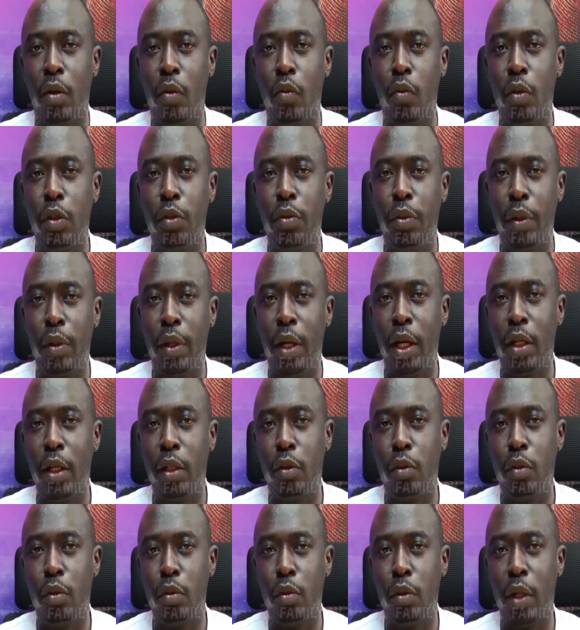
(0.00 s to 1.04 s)
which we
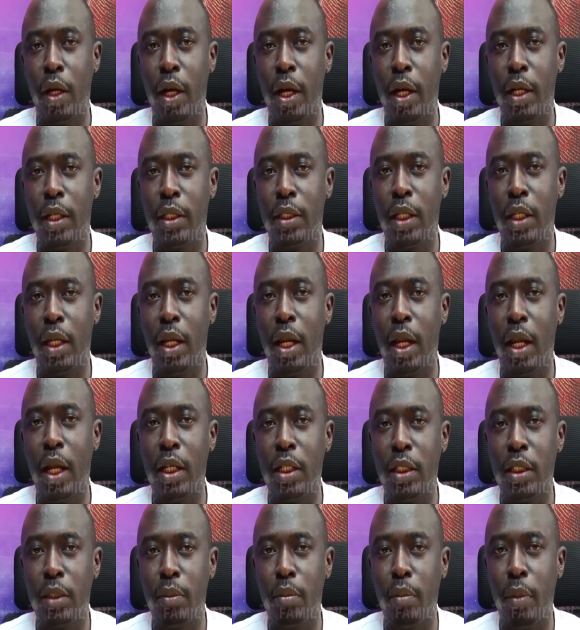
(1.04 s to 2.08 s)
regard to as the
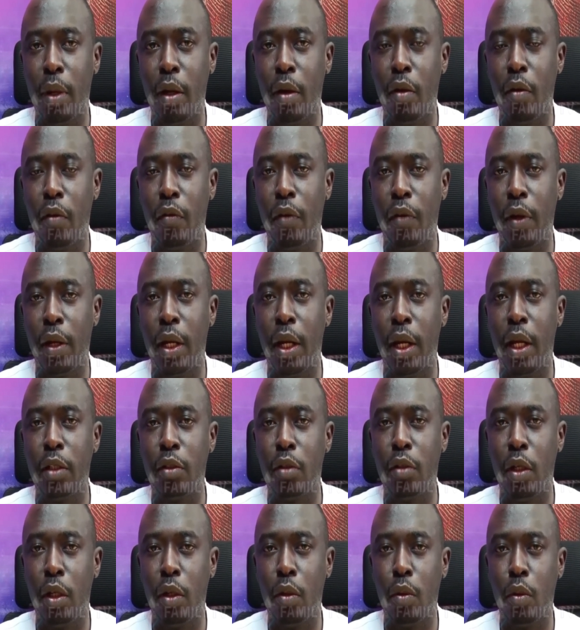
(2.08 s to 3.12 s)
last mile
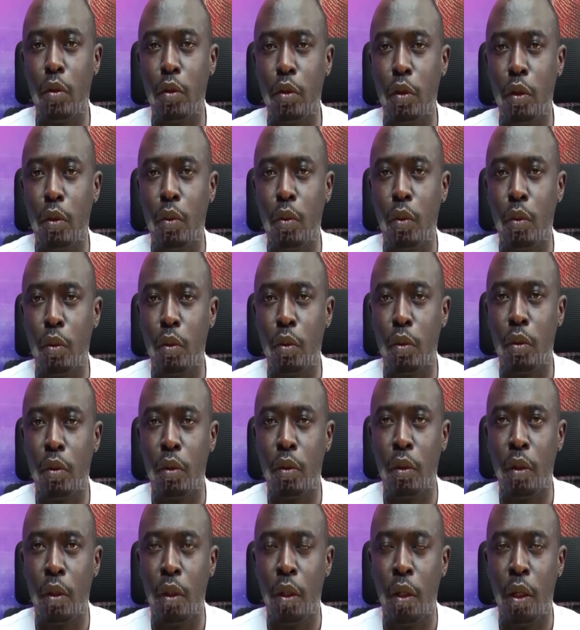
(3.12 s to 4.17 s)
financial inclusion hook